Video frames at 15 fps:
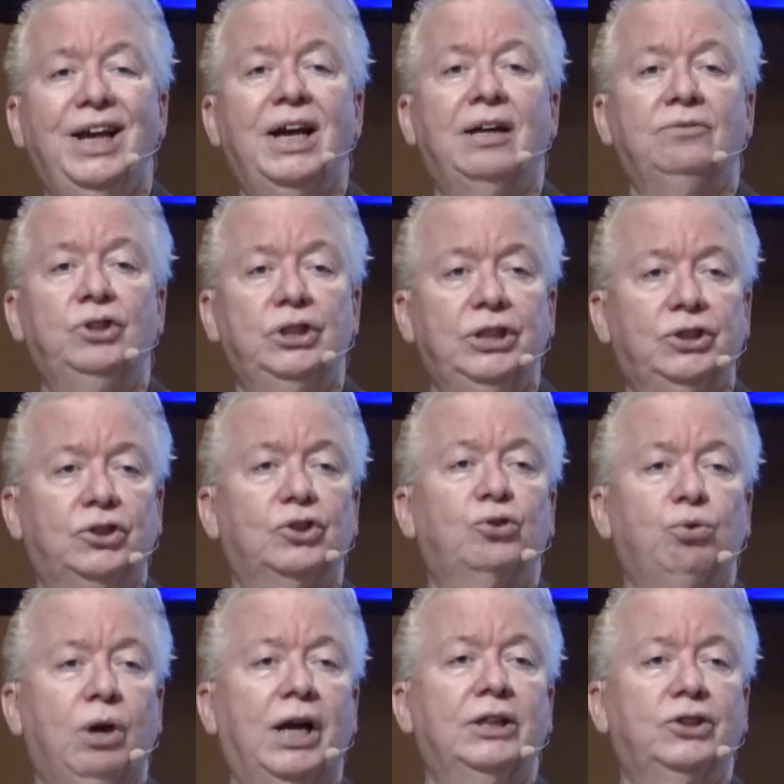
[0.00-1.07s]
have Jesus
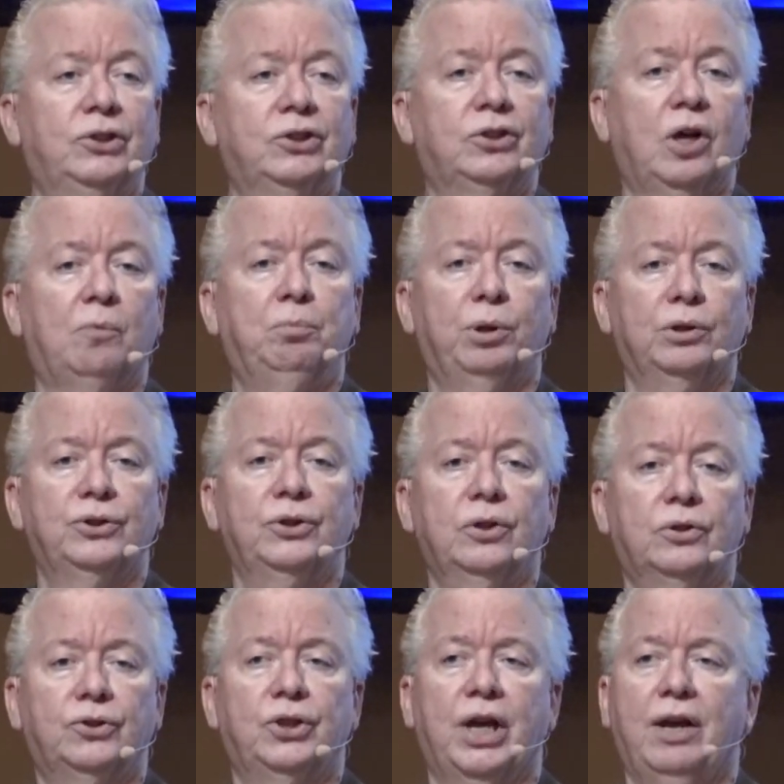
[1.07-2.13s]
Christ as our
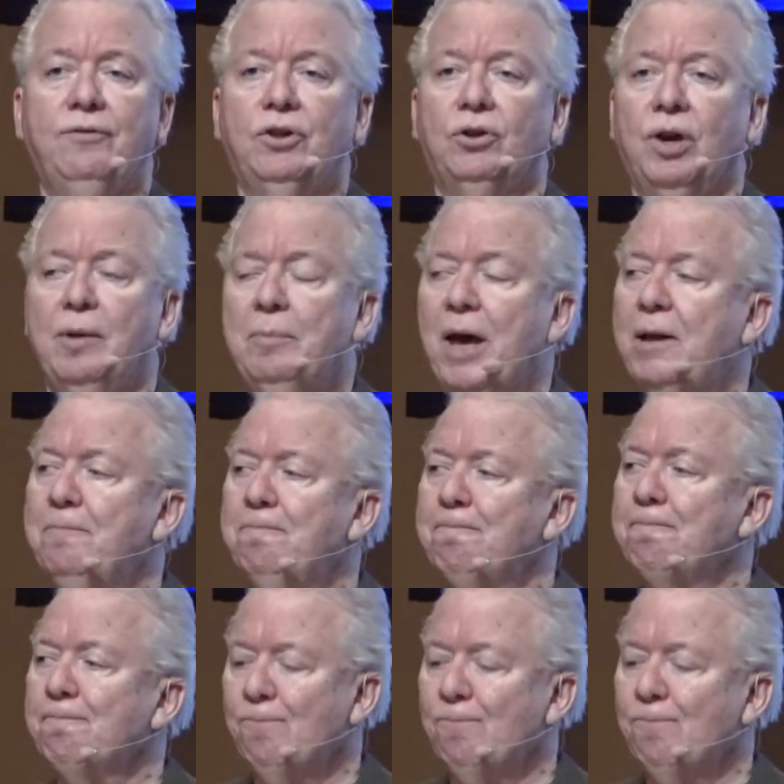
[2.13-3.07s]
personal Savior. Amen? Amen.